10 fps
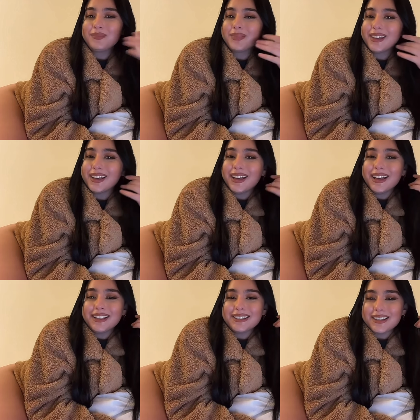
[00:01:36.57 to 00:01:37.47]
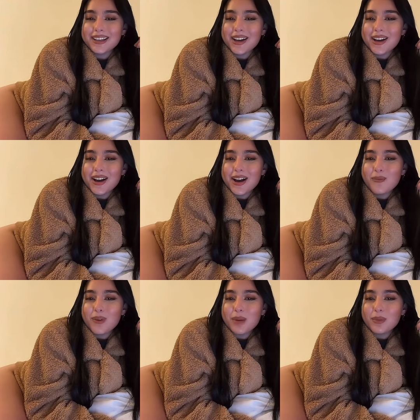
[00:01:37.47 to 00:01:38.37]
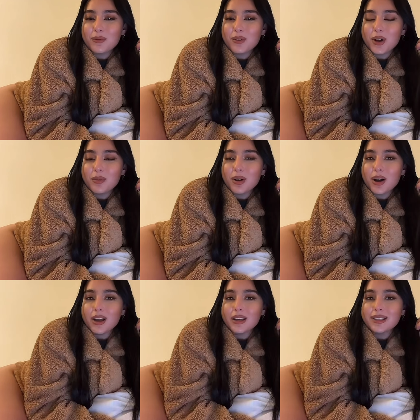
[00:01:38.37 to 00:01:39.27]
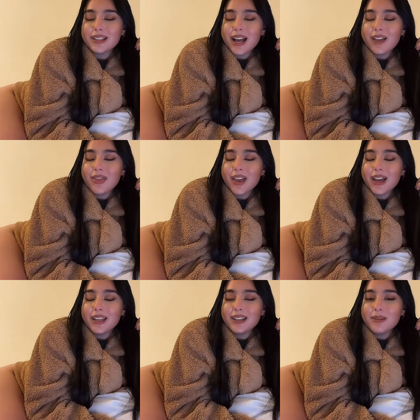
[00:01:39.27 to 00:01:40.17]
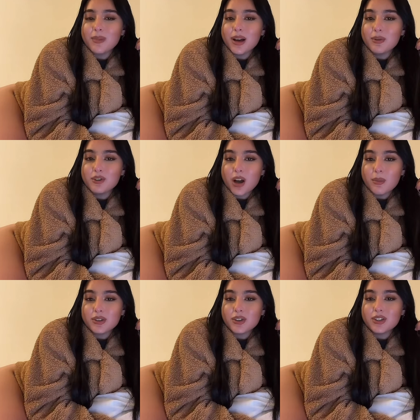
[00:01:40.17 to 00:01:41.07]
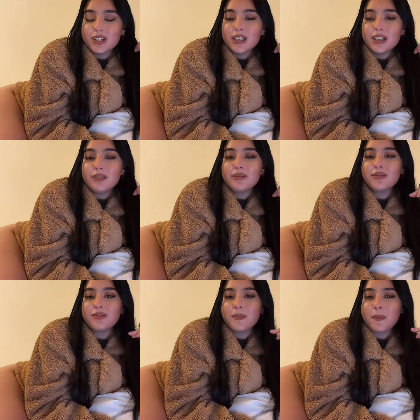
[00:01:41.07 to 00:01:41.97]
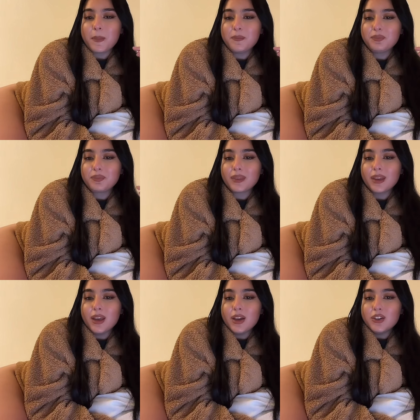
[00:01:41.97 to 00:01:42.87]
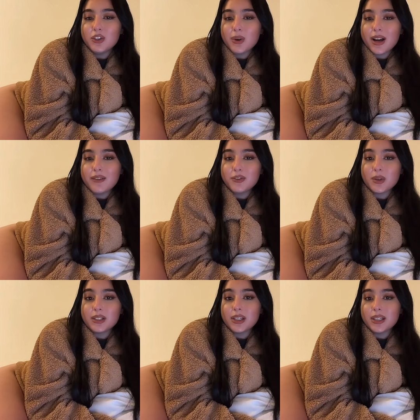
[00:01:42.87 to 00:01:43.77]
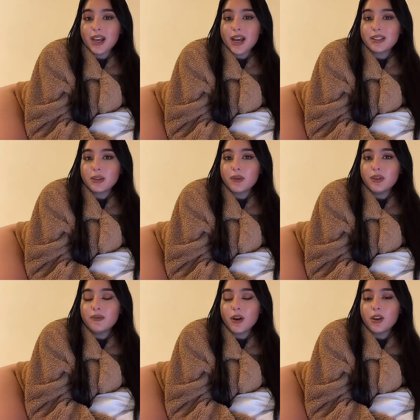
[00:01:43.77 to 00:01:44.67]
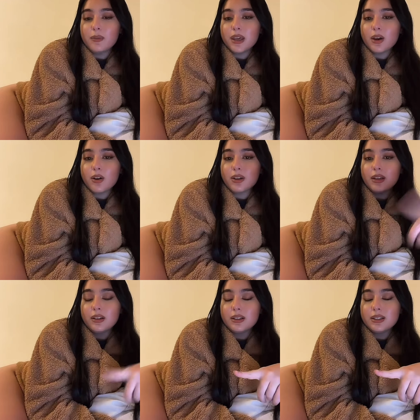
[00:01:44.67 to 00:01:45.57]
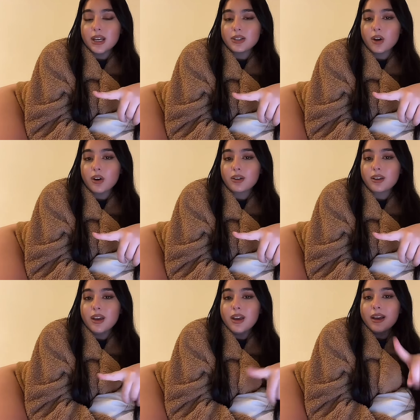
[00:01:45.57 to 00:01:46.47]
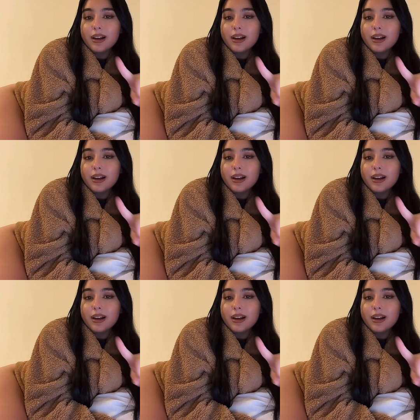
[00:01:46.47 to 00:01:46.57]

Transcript: Um, so yeah, I'm wearing my robe, guys, and then my pajamas underneath. Do I have Twitter? Yes. Yeah, so if you follow me on TikTok,